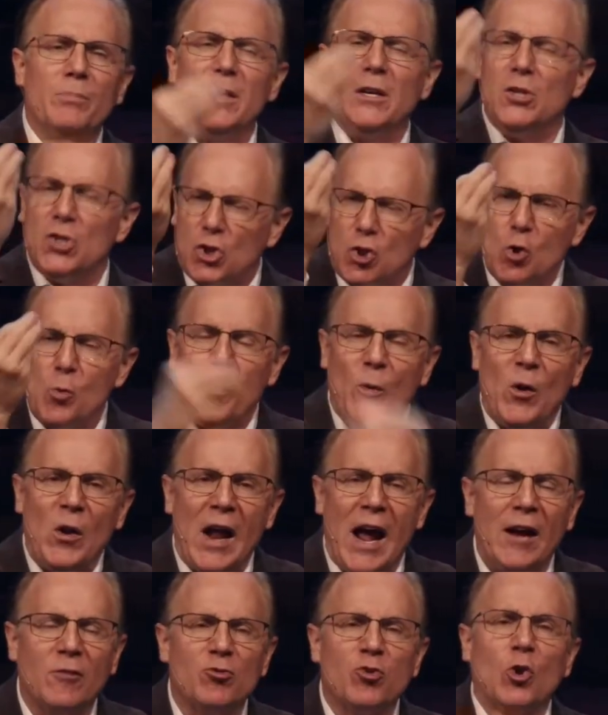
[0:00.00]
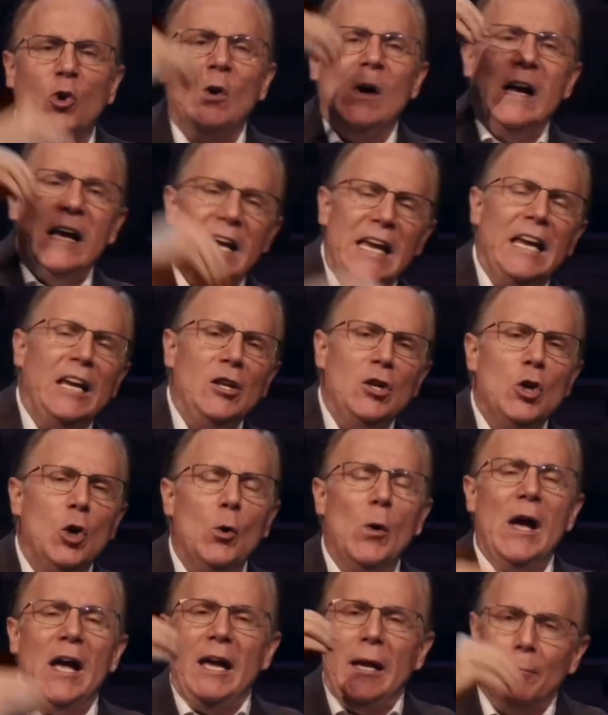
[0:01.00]
something supernatural
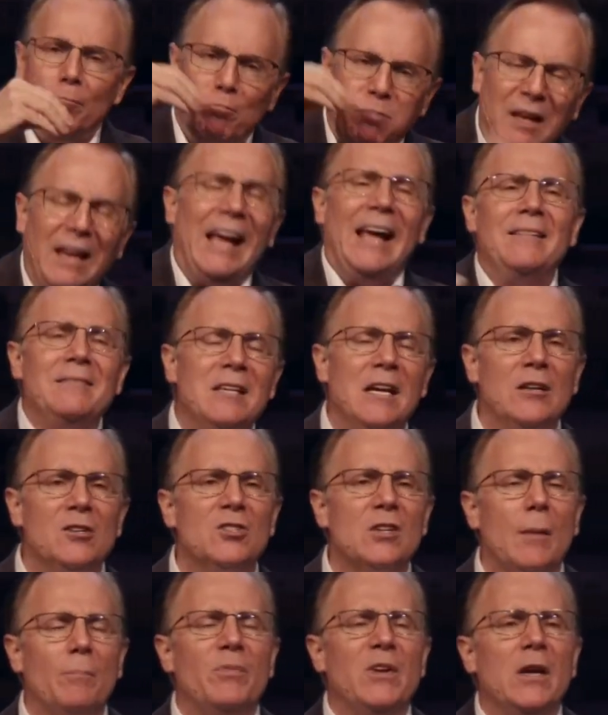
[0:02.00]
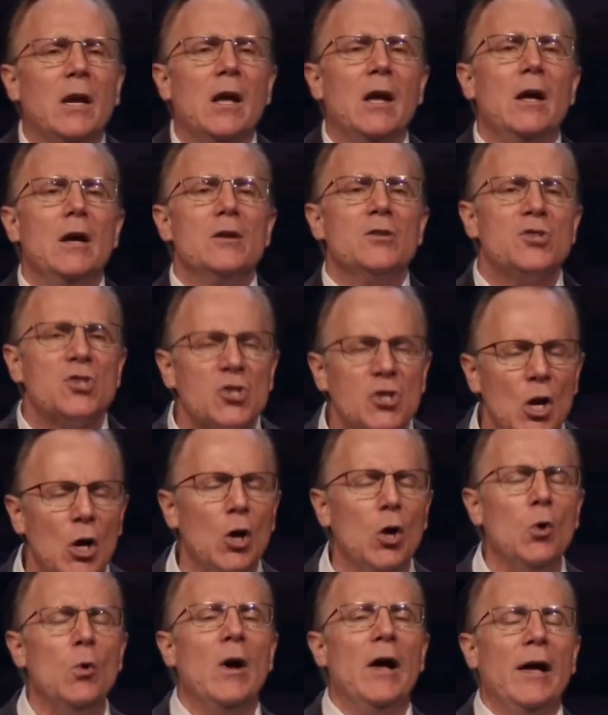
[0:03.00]
in you, implanting something
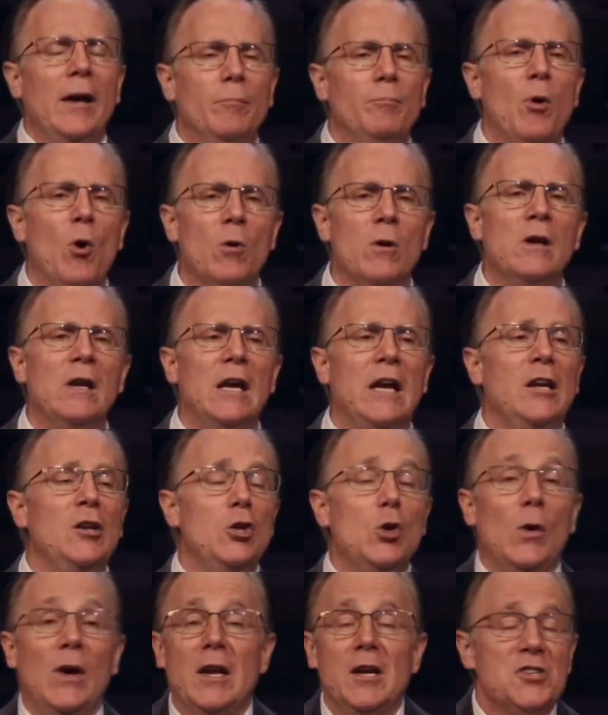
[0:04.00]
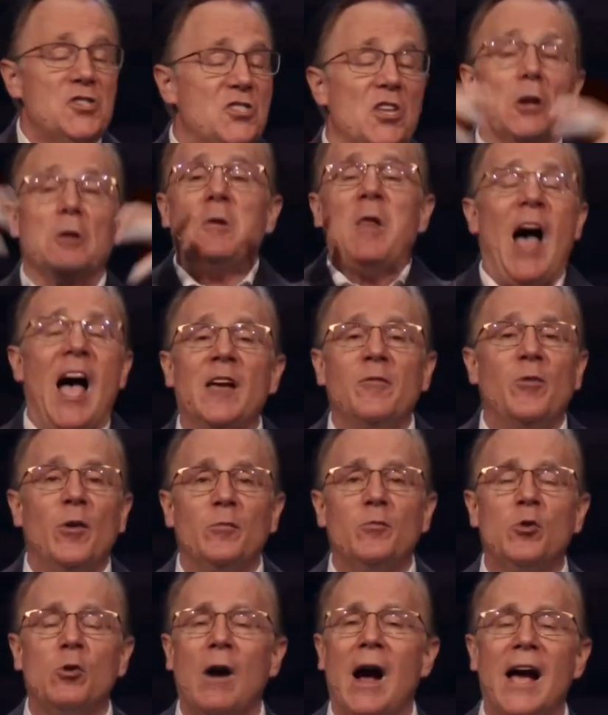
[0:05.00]
so important in you. It is the
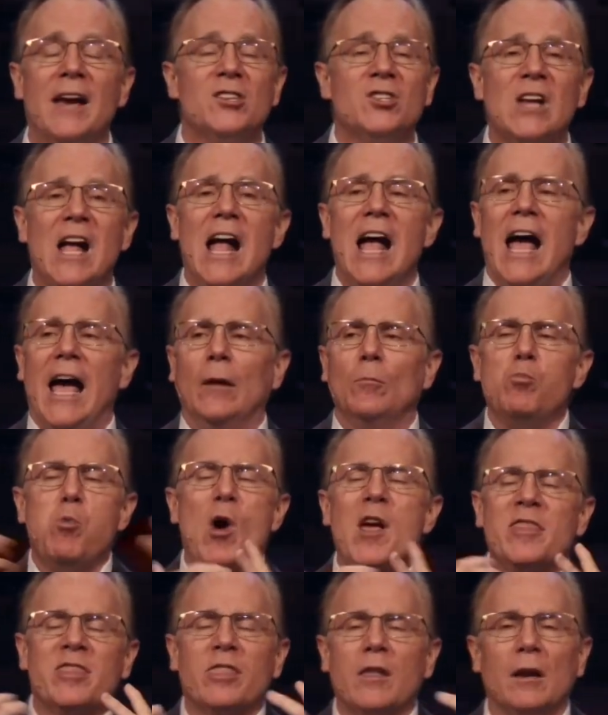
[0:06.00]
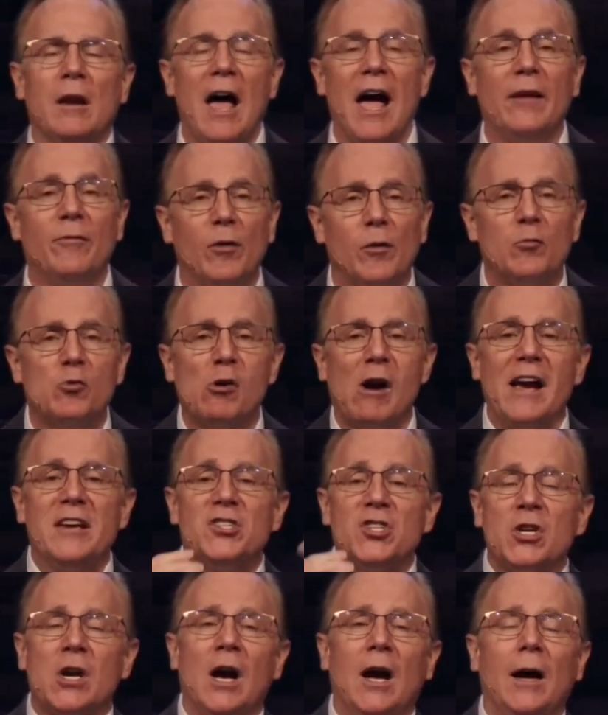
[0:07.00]
life of Christ, and with the life of
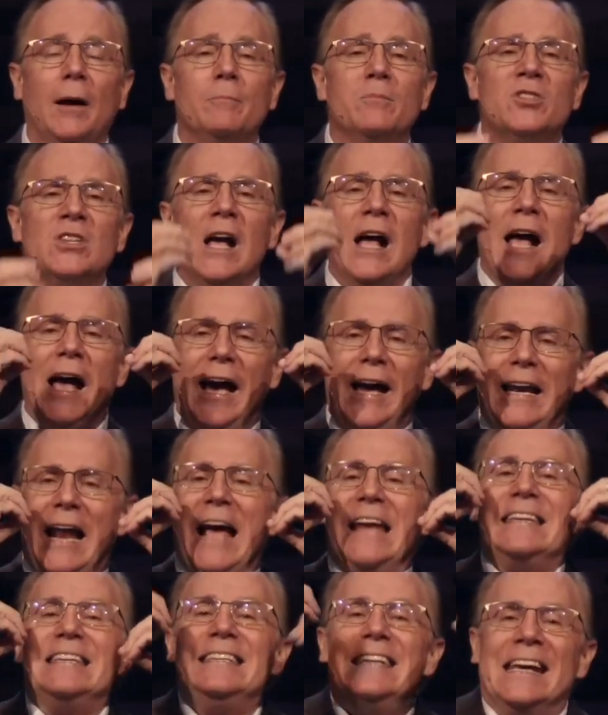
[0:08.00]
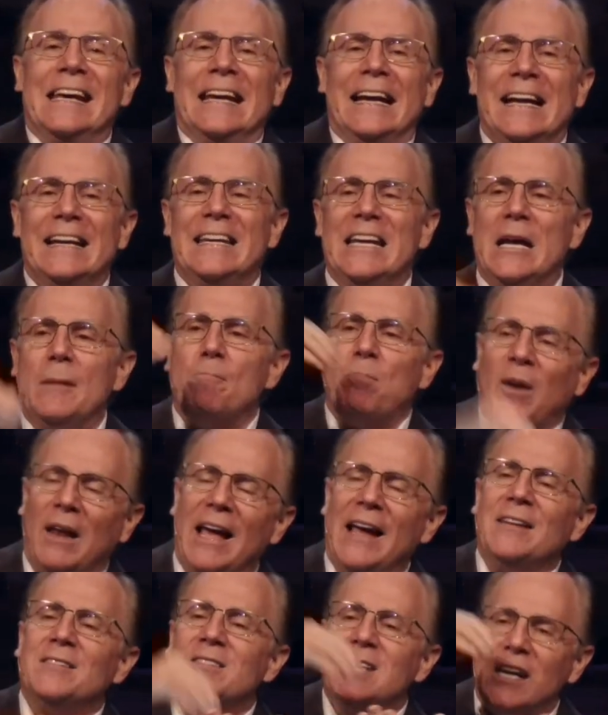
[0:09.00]
Christ comes an identity
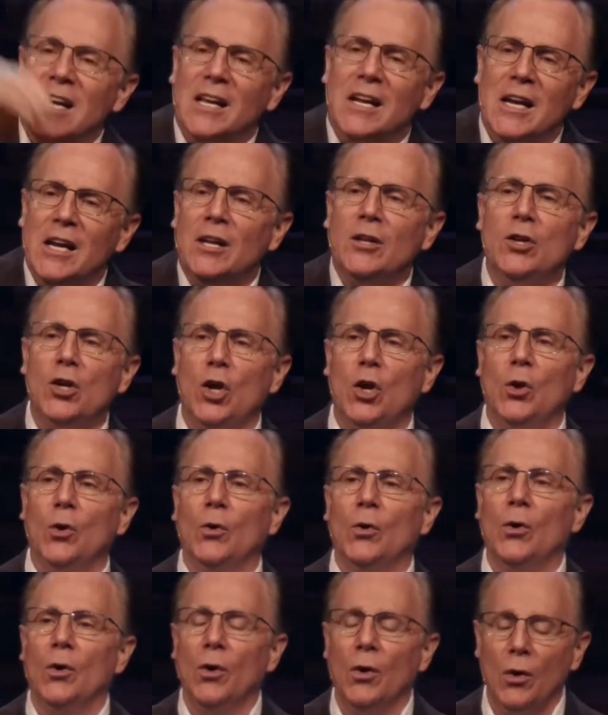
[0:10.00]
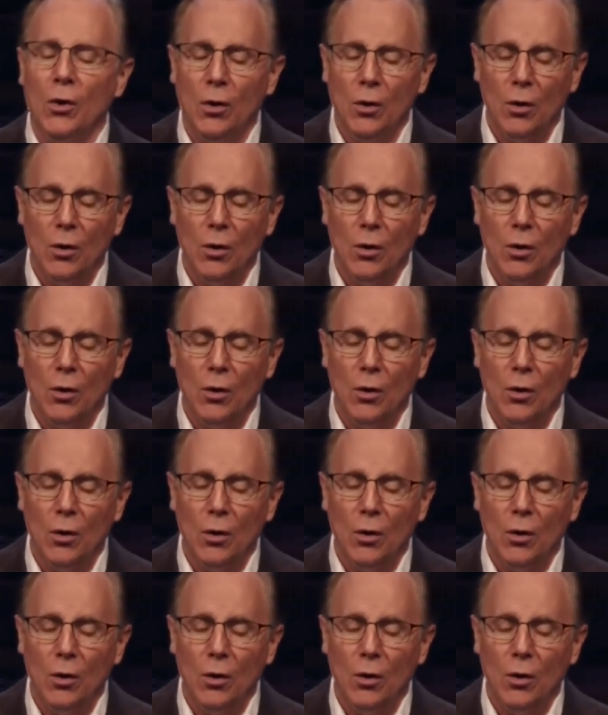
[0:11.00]
planted in you.